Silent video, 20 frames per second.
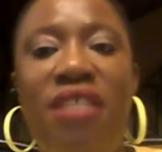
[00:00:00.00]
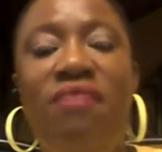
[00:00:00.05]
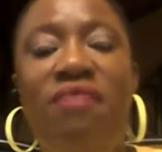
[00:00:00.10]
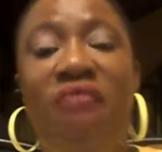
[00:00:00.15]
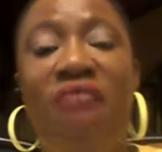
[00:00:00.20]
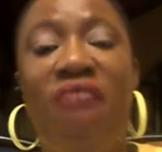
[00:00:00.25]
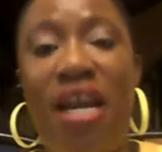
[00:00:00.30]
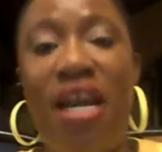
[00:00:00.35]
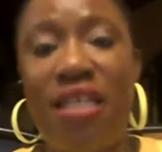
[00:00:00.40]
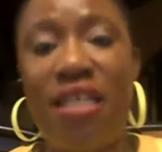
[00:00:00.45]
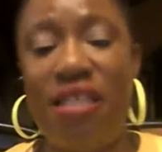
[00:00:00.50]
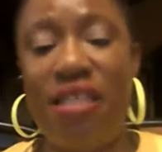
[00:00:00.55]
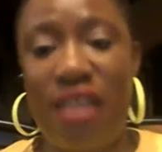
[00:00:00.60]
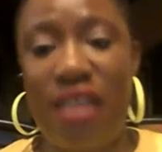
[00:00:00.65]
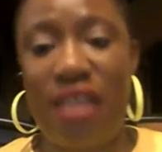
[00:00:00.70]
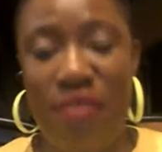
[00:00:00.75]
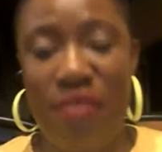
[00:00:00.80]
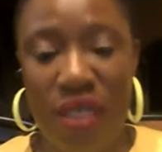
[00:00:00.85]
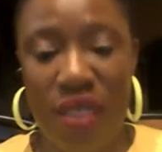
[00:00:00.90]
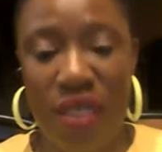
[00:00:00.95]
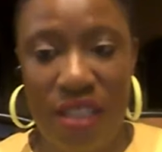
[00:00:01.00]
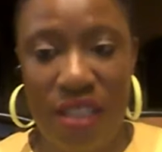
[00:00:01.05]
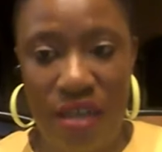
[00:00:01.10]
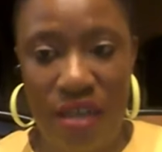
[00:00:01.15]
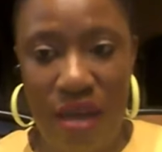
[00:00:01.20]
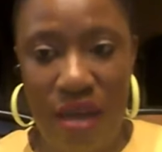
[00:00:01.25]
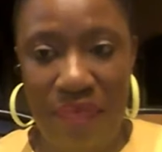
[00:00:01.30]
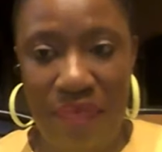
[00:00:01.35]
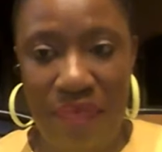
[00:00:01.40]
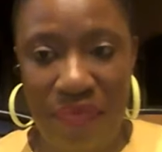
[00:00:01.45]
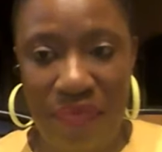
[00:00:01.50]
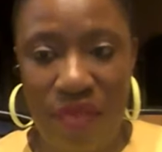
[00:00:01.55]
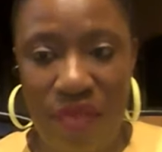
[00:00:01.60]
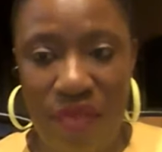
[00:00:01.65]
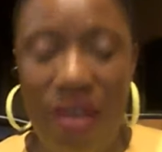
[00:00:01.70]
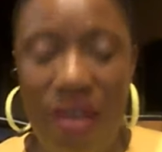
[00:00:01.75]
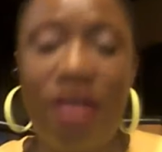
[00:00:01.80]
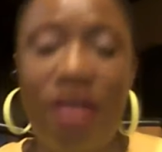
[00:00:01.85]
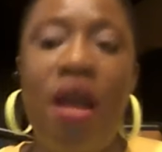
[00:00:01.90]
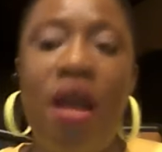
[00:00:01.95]
viruses and bacteria.
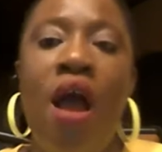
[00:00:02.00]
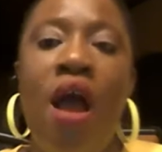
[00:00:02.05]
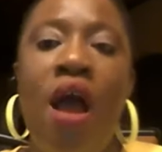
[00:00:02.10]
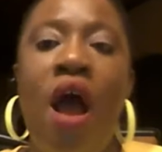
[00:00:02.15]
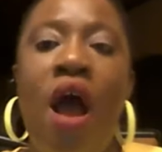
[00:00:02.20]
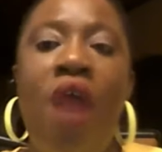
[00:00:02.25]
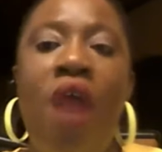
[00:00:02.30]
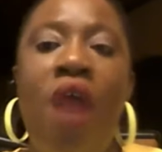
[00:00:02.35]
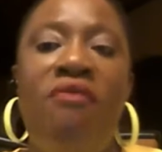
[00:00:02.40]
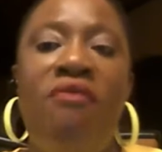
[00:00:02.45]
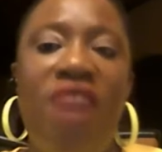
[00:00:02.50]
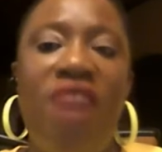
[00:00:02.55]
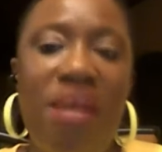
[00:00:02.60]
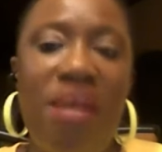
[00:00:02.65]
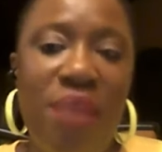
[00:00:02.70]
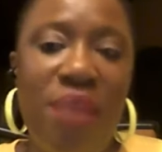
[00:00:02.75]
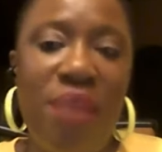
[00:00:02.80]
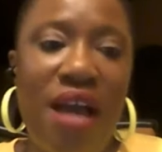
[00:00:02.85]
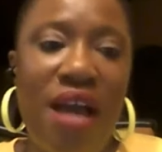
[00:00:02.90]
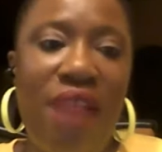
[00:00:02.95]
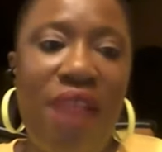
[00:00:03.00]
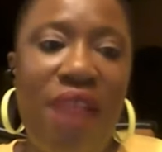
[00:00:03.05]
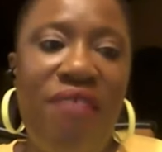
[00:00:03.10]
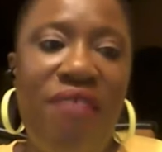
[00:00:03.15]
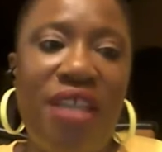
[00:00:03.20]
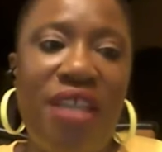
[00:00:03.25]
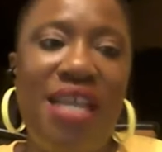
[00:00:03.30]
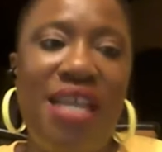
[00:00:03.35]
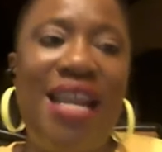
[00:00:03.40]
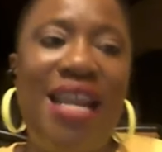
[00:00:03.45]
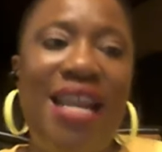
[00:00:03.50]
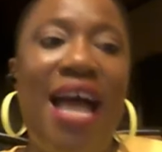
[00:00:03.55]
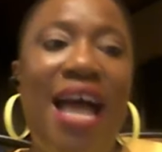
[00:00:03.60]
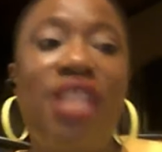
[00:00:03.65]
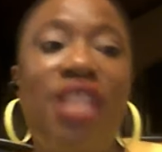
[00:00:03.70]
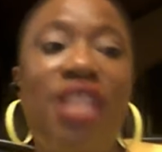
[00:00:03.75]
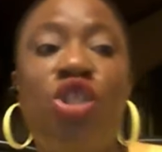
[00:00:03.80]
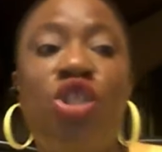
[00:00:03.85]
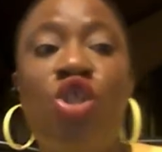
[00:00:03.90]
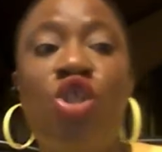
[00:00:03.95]
Right? Vaping affects an
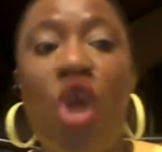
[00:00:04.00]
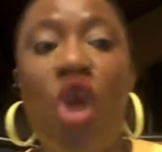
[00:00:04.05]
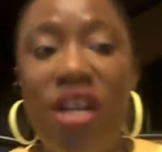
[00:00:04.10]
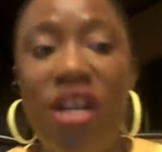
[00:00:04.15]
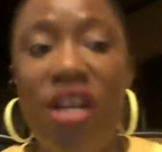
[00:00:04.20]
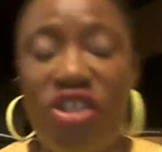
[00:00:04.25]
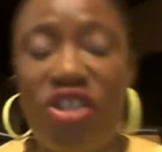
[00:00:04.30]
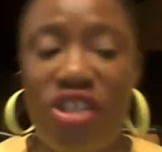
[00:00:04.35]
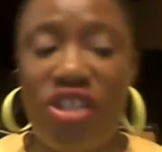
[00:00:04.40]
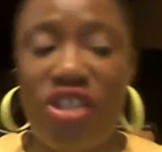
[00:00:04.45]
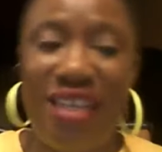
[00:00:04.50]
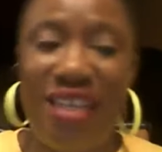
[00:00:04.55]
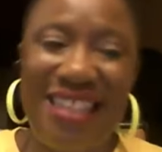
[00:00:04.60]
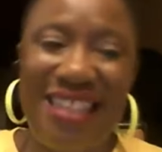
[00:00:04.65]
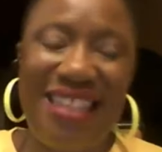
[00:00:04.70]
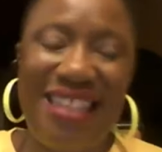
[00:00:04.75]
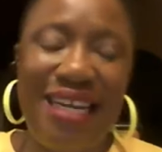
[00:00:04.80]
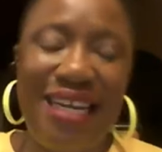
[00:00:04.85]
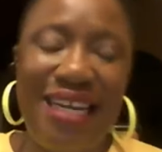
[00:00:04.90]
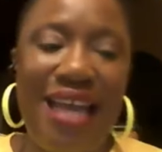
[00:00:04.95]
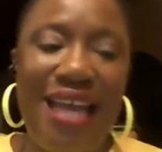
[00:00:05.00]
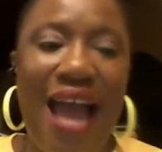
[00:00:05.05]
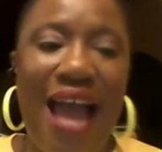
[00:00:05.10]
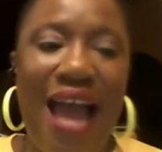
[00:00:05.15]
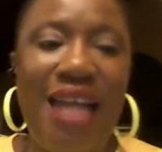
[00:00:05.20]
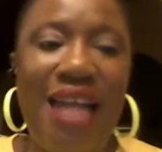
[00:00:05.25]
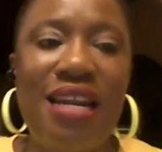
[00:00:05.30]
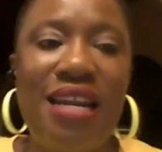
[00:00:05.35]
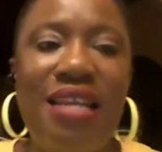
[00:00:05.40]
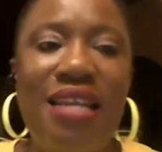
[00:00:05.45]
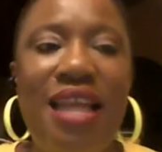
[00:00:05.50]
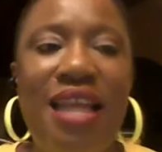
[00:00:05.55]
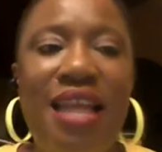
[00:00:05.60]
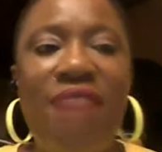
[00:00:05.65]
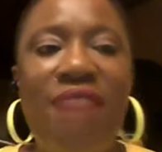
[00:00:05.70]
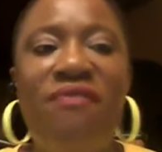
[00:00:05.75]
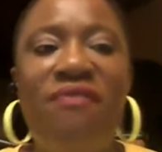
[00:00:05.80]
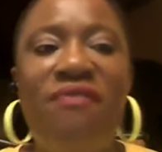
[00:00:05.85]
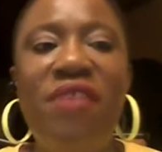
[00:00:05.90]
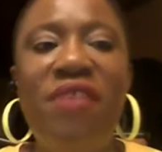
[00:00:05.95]
astonishing
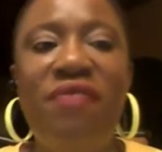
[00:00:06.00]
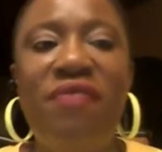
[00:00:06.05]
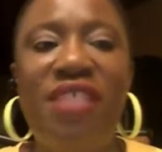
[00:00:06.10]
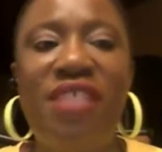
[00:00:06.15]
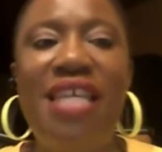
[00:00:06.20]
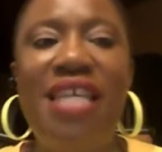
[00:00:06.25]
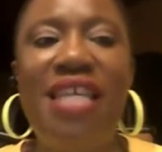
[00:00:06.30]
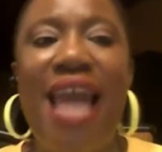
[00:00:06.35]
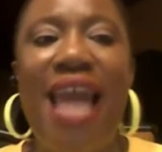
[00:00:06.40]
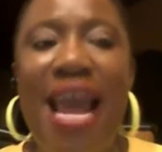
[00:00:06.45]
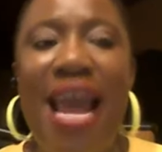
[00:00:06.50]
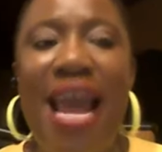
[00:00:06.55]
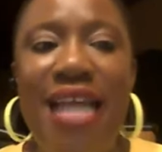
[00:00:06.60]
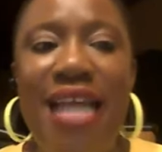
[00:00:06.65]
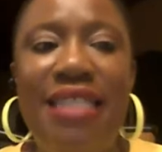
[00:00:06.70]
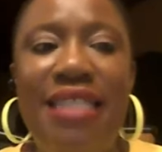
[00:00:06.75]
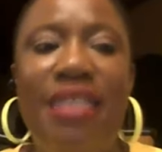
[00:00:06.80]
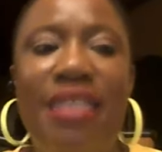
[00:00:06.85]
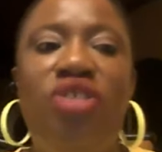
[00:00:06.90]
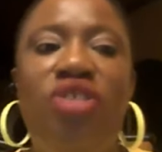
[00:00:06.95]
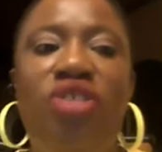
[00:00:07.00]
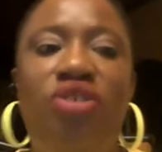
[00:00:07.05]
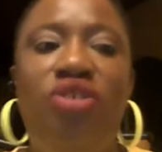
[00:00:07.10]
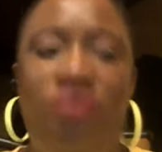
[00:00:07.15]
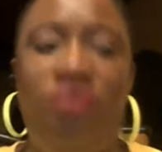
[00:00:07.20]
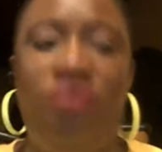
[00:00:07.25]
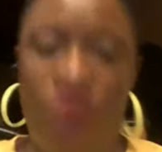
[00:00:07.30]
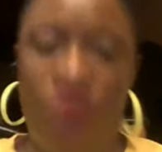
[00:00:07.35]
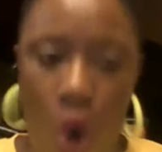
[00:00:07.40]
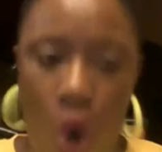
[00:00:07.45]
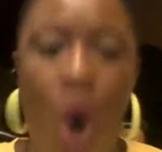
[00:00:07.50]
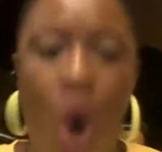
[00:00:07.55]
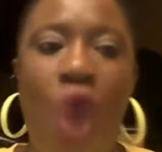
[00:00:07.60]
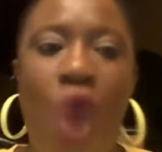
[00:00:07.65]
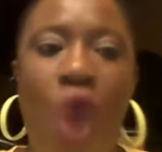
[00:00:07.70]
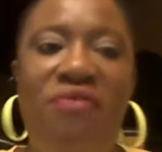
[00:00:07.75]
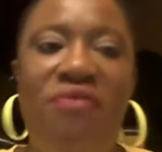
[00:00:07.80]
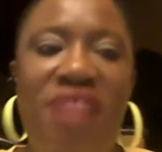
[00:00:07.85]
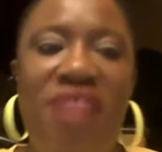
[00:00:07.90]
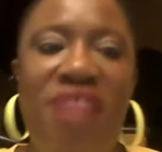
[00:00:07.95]
358
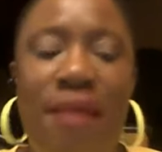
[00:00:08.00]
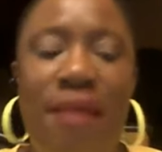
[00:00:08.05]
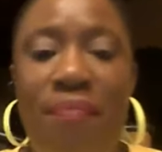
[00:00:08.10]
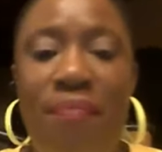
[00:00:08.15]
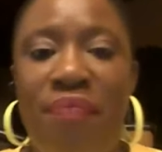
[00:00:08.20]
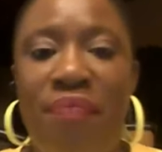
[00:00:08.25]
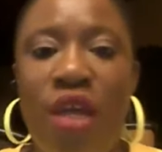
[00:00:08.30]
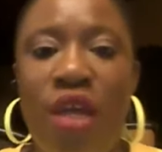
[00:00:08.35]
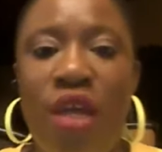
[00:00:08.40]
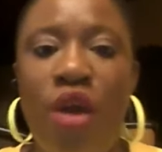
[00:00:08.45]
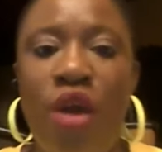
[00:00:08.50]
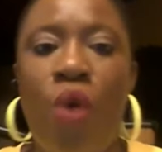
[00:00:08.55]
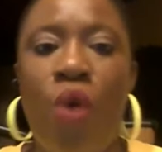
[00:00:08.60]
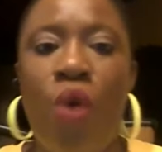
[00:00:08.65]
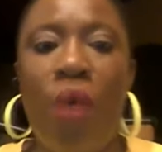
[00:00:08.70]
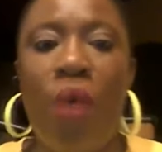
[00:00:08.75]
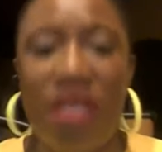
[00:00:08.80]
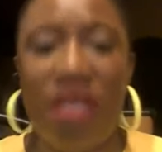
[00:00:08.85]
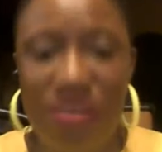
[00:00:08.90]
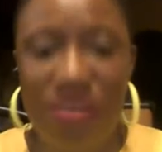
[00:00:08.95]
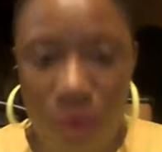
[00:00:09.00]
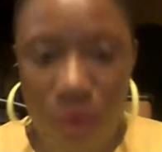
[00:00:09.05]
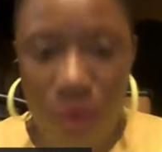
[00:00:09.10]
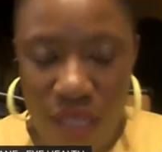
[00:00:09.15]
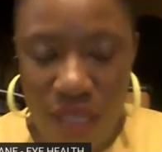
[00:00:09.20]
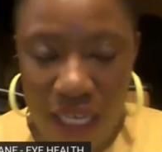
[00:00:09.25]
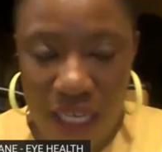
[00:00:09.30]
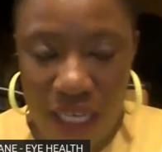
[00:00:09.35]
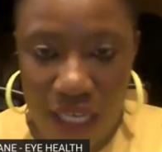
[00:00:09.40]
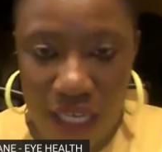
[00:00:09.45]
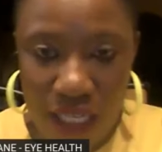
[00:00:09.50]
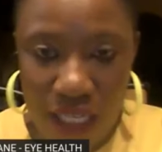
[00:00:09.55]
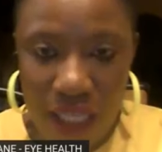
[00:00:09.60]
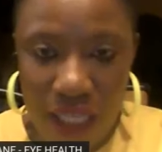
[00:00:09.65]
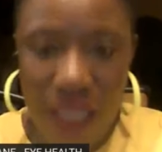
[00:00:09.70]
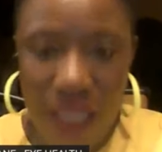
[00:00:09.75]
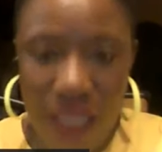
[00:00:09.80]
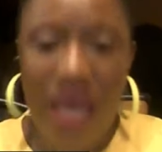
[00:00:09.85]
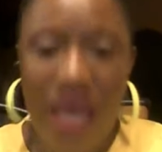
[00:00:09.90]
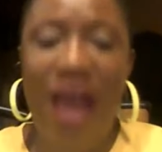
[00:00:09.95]
of them. When smoking
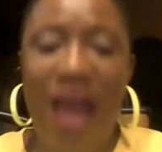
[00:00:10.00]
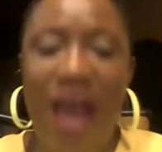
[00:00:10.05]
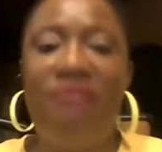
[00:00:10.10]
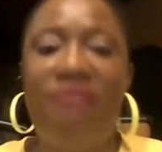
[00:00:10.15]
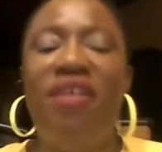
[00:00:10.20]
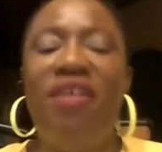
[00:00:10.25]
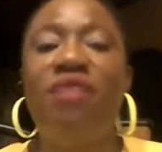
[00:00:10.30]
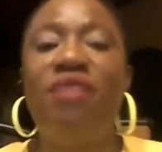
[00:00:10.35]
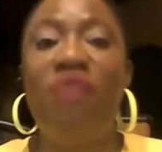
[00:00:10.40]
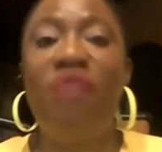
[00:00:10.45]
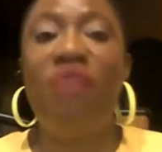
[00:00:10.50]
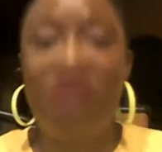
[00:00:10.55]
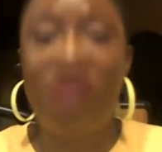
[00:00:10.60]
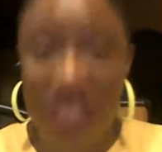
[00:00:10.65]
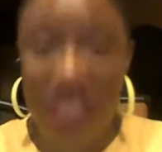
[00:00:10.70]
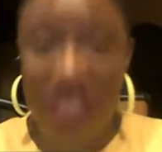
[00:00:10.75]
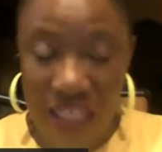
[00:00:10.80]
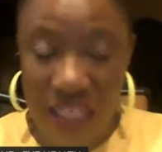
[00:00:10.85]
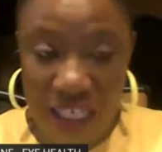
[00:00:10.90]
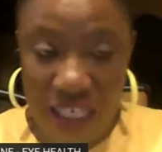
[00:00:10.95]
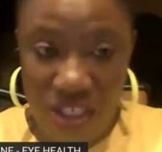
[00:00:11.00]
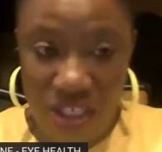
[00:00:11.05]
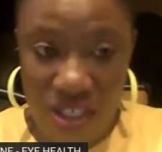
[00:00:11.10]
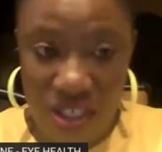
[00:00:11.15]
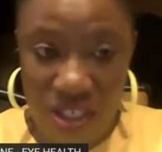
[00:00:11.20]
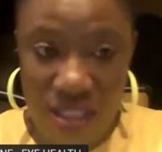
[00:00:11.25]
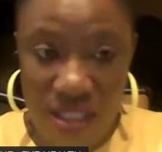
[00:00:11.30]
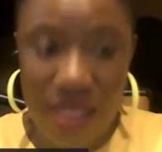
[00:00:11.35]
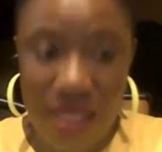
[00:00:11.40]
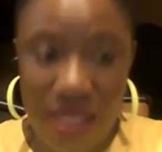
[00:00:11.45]
affects 53 genes,